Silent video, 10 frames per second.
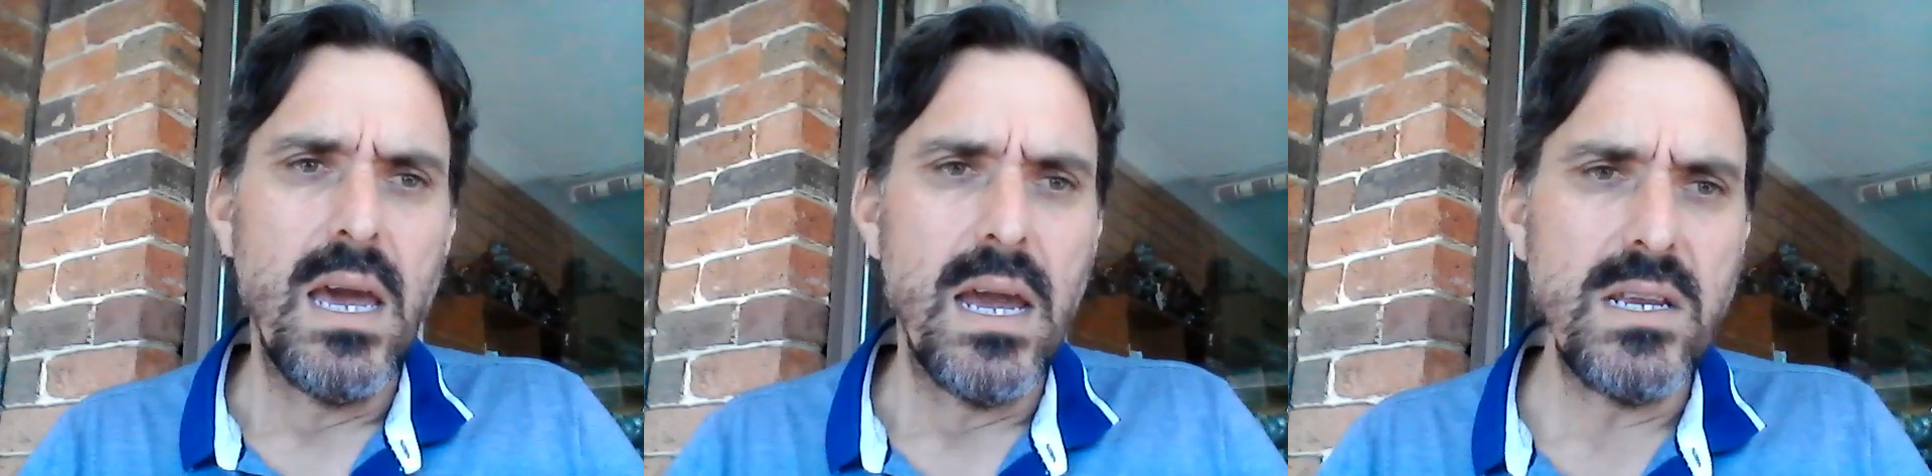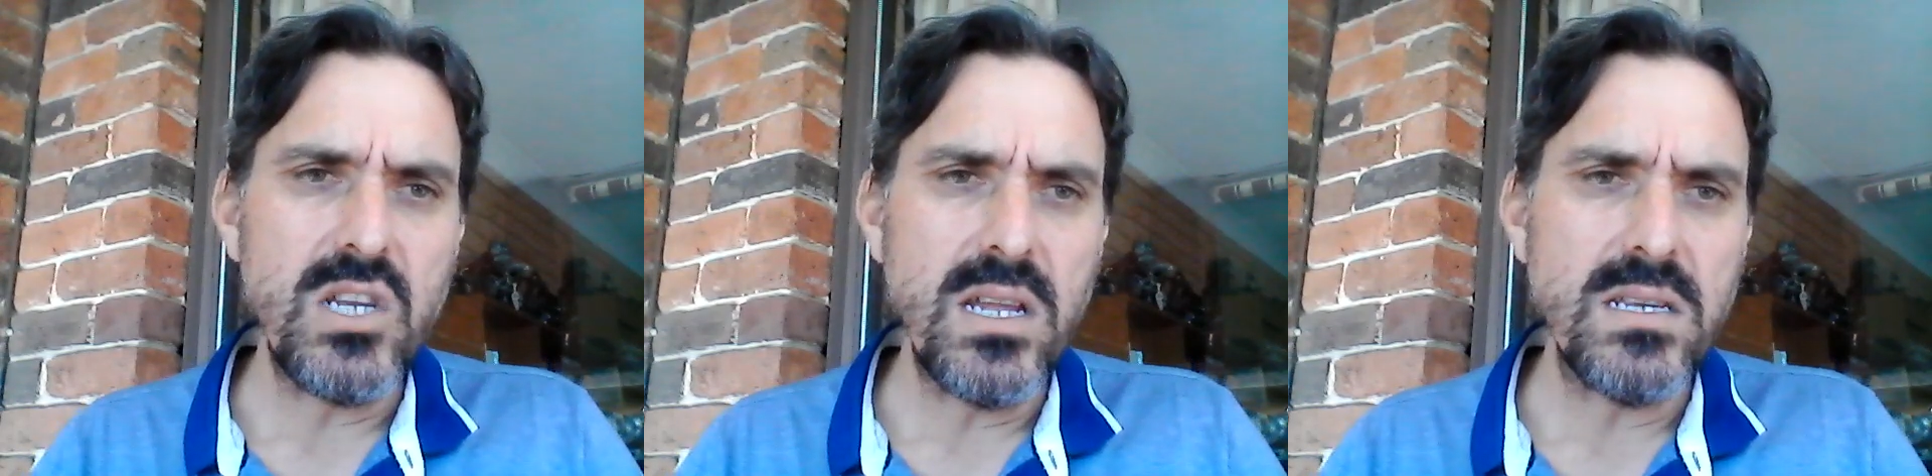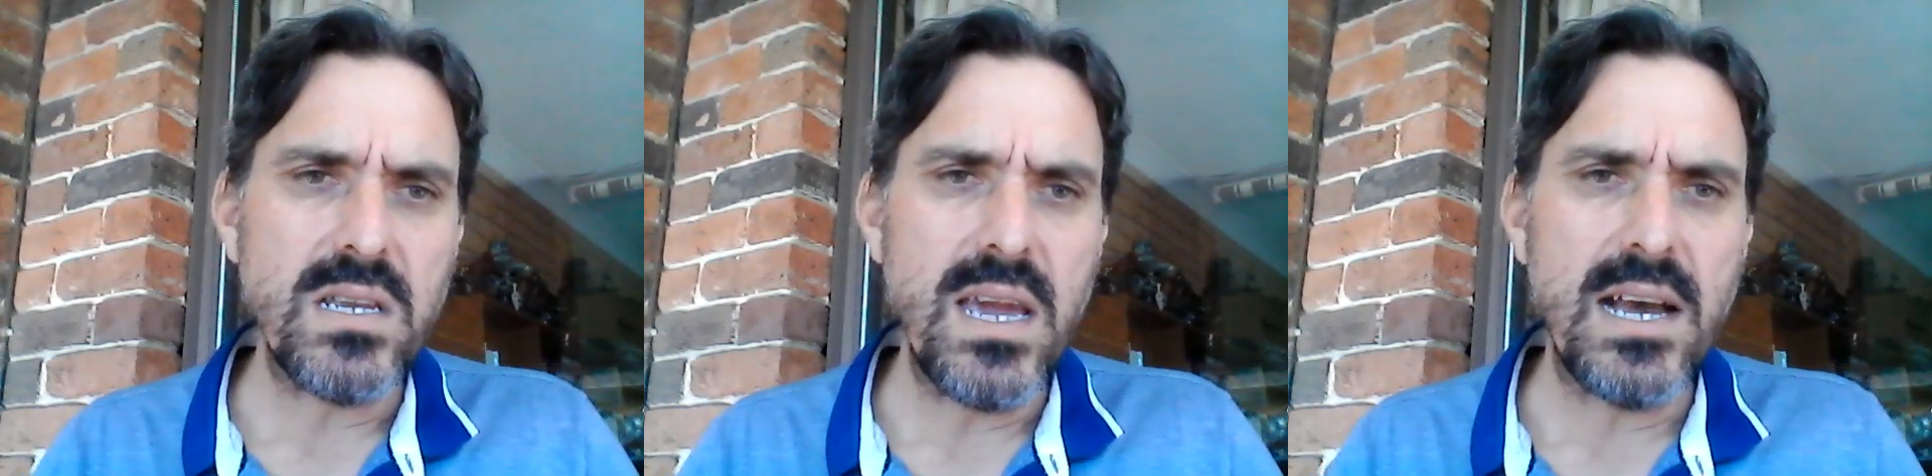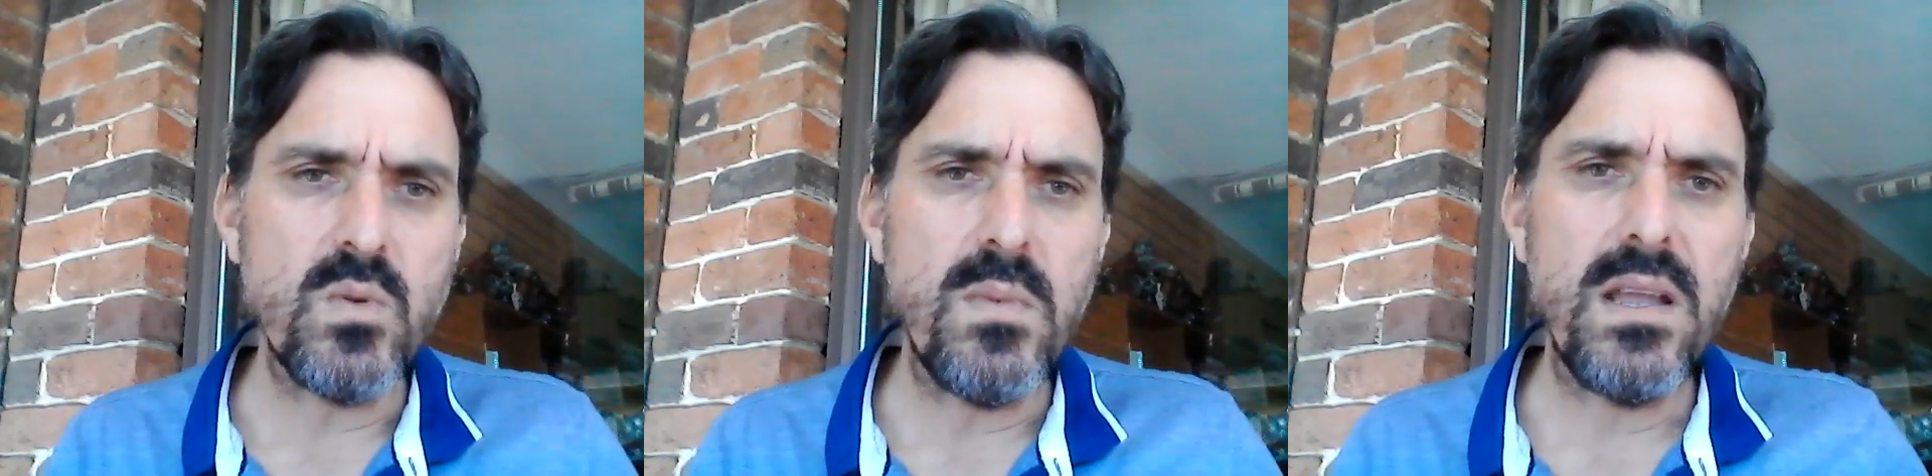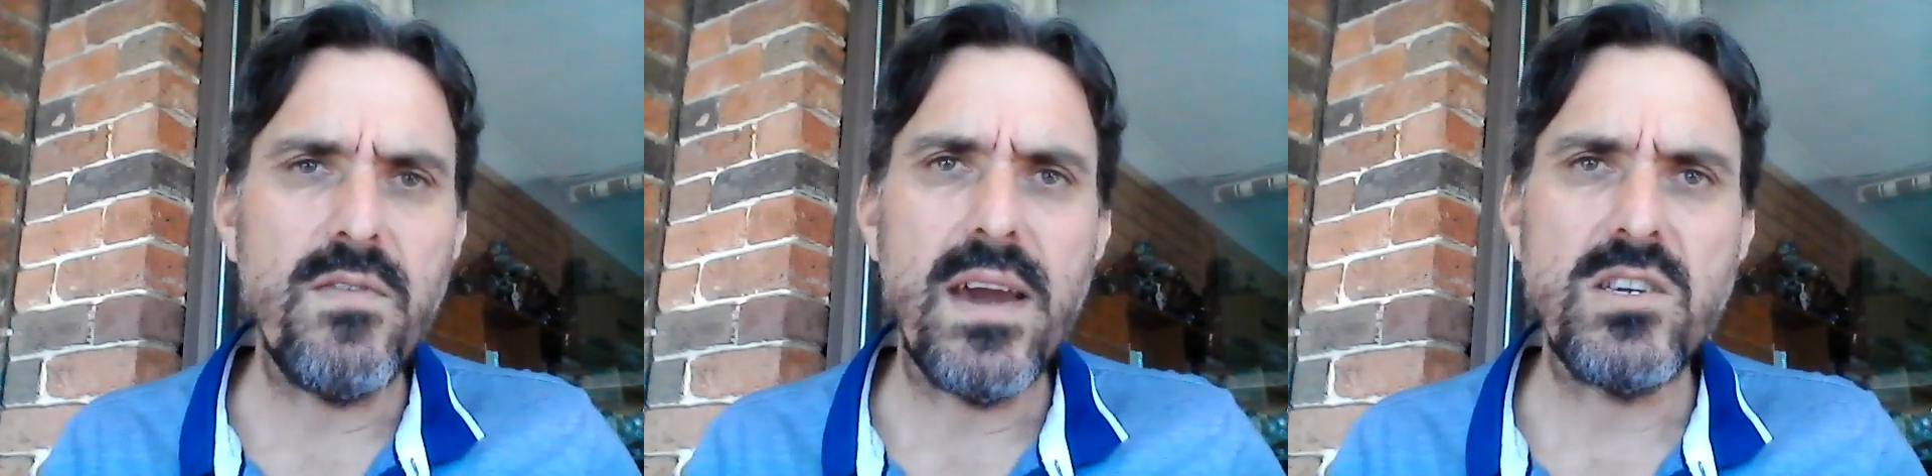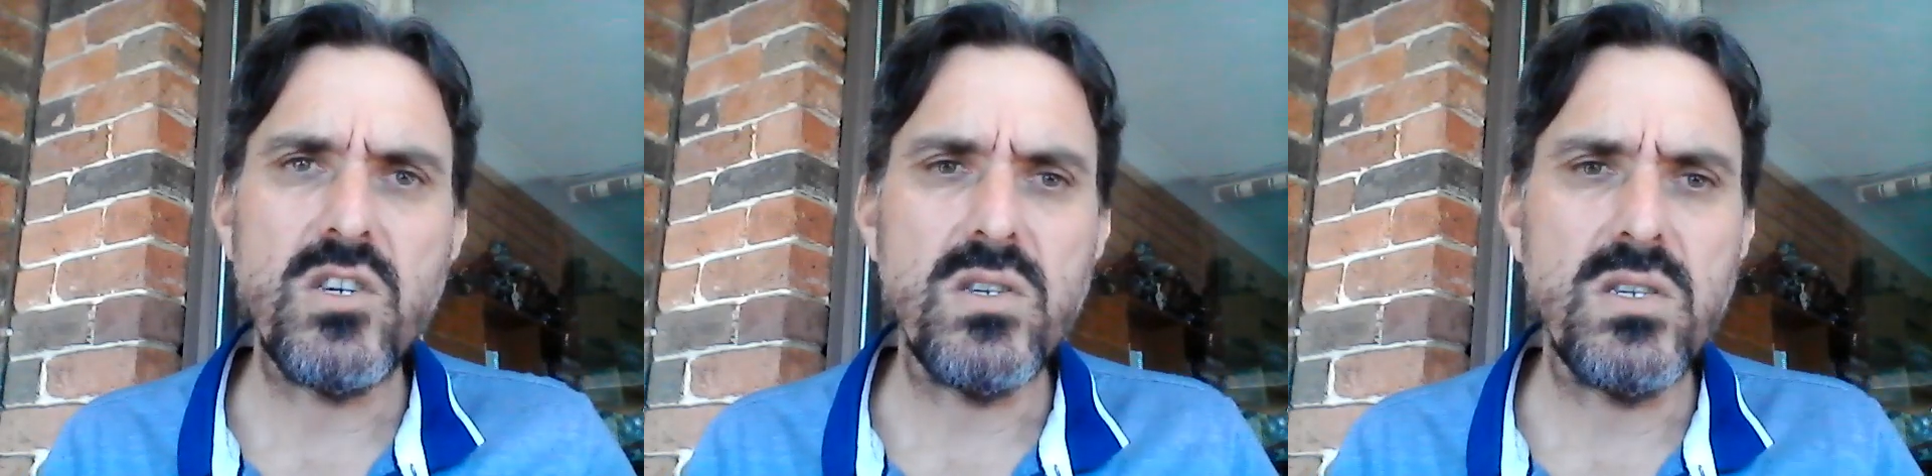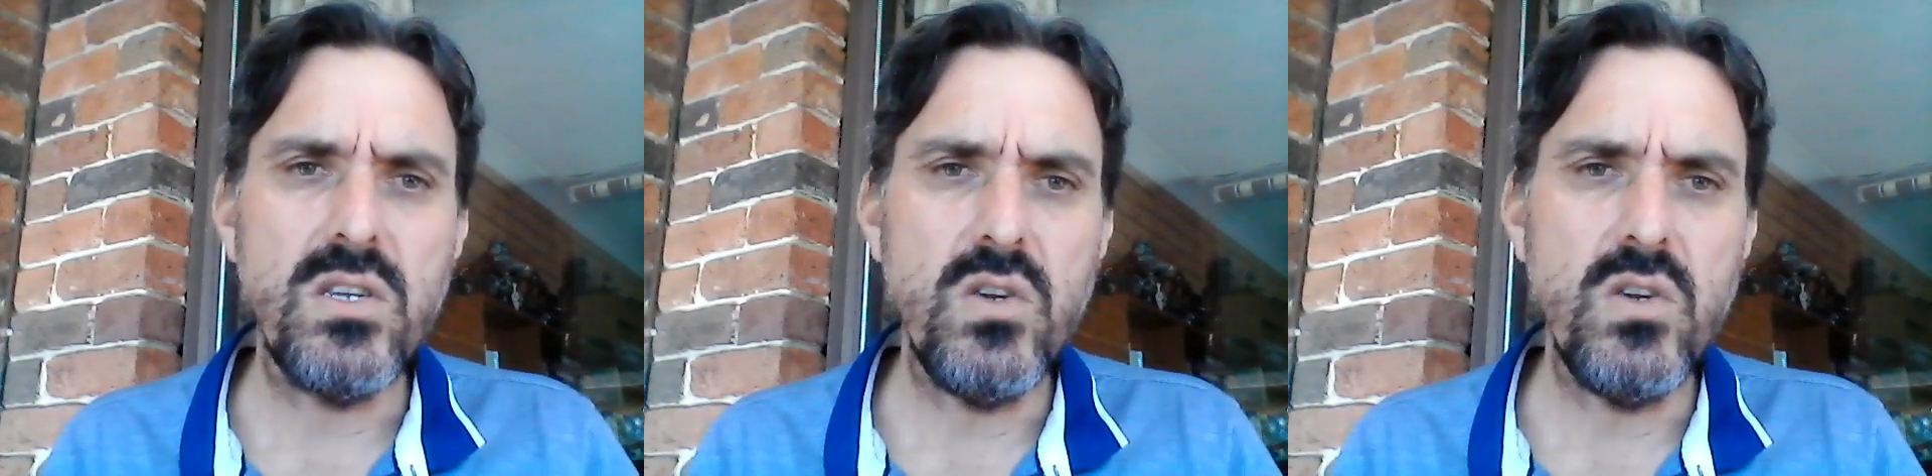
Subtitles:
Initially, the cigars were manufactured